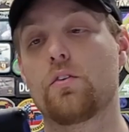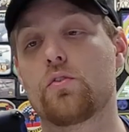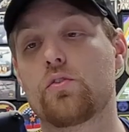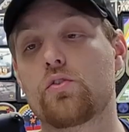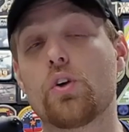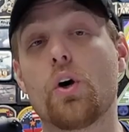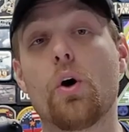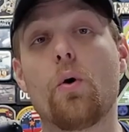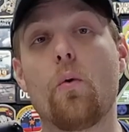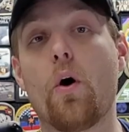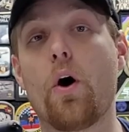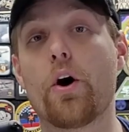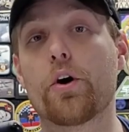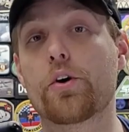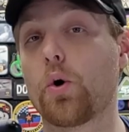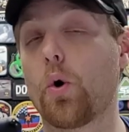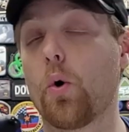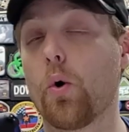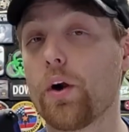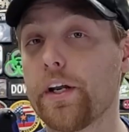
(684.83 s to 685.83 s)
So,
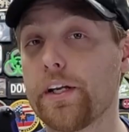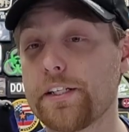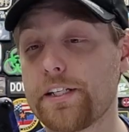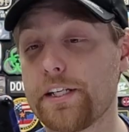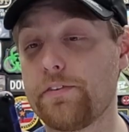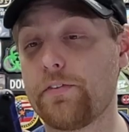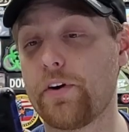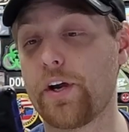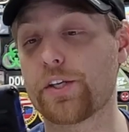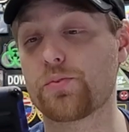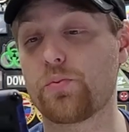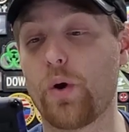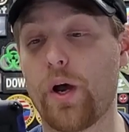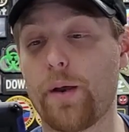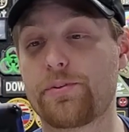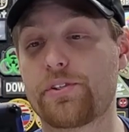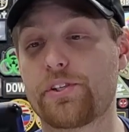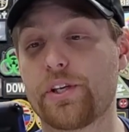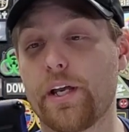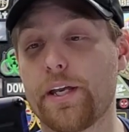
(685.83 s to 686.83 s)
according to Evike's
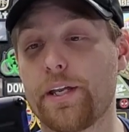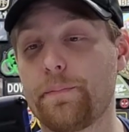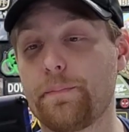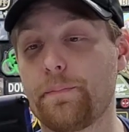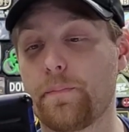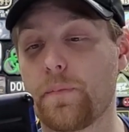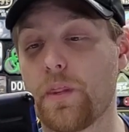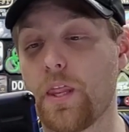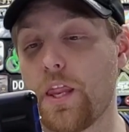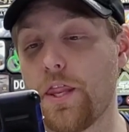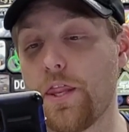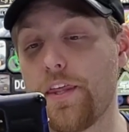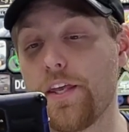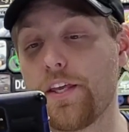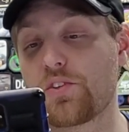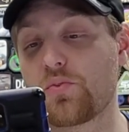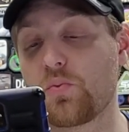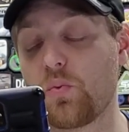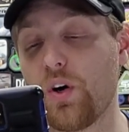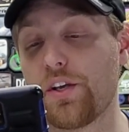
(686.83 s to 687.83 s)
website,
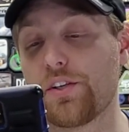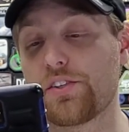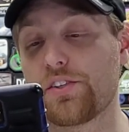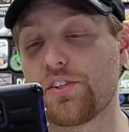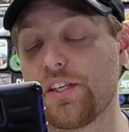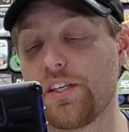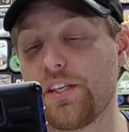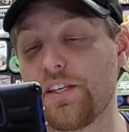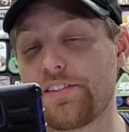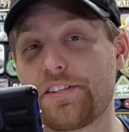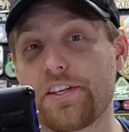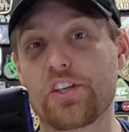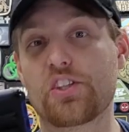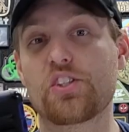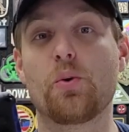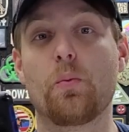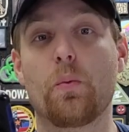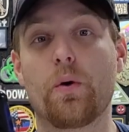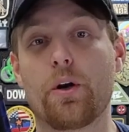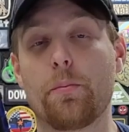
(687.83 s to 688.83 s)
this was the
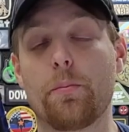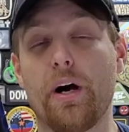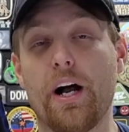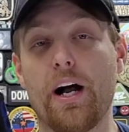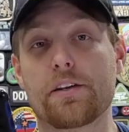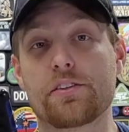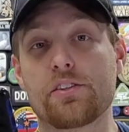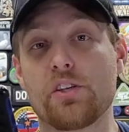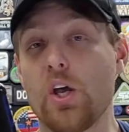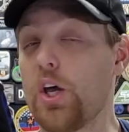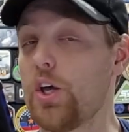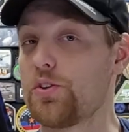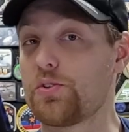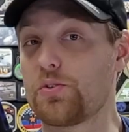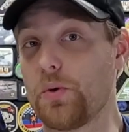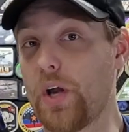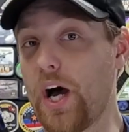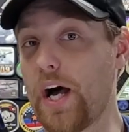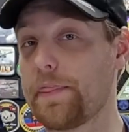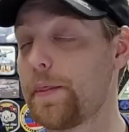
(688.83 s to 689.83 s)
sixty winner box,
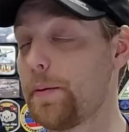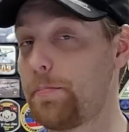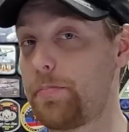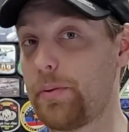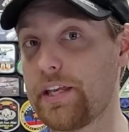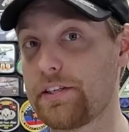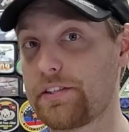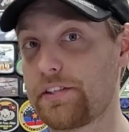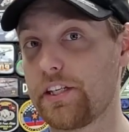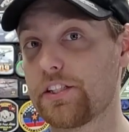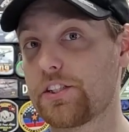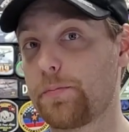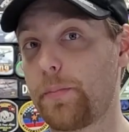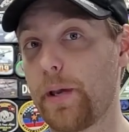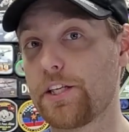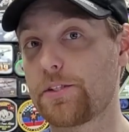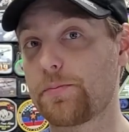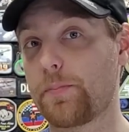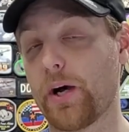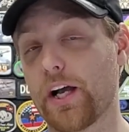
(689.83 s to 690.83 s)
so not the basiest
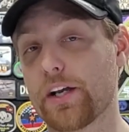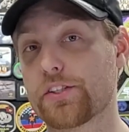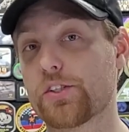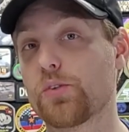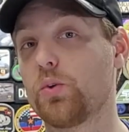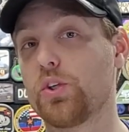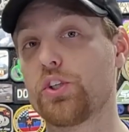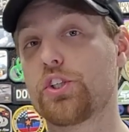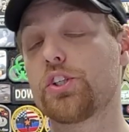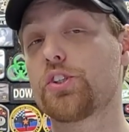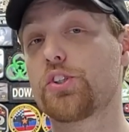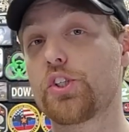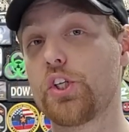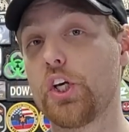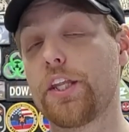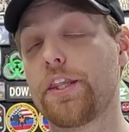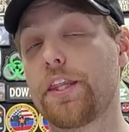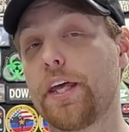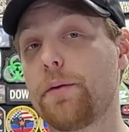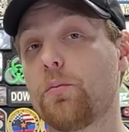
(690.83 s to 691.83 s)
base box, which is
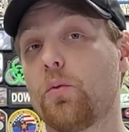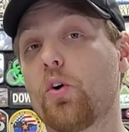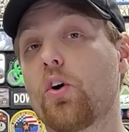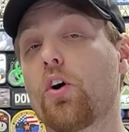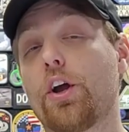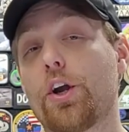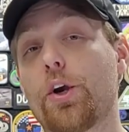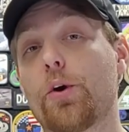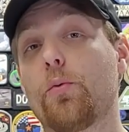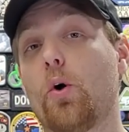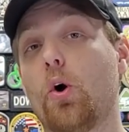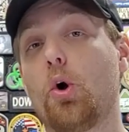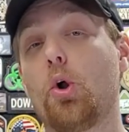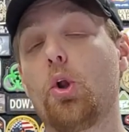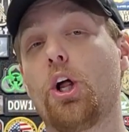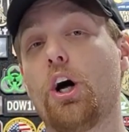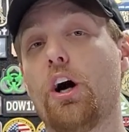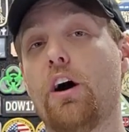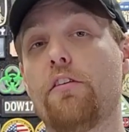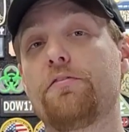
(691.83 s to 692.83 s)
good. That we're on a
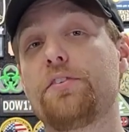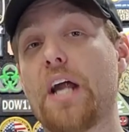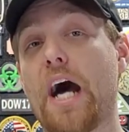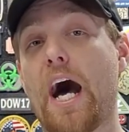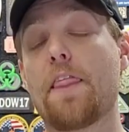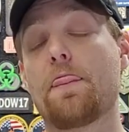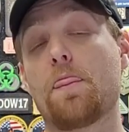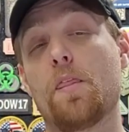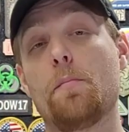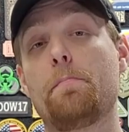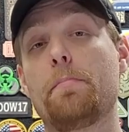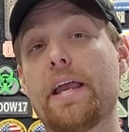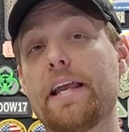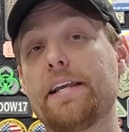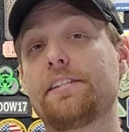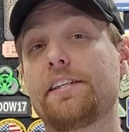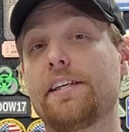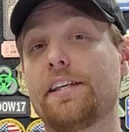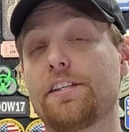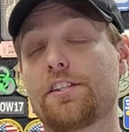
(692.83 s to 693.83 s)
roll of not the
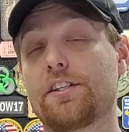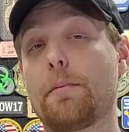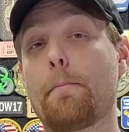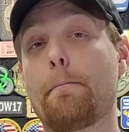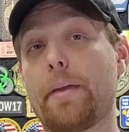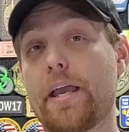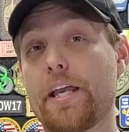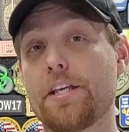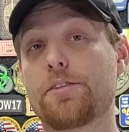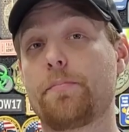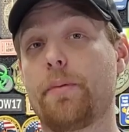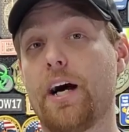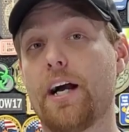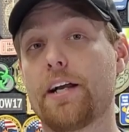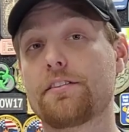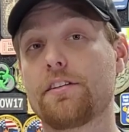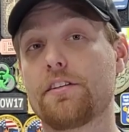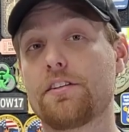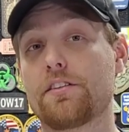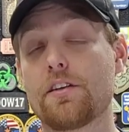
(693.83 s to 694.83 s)
basiest base
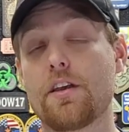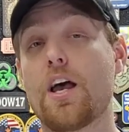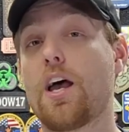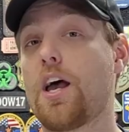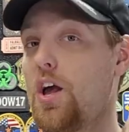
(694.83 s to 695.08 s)
boxes,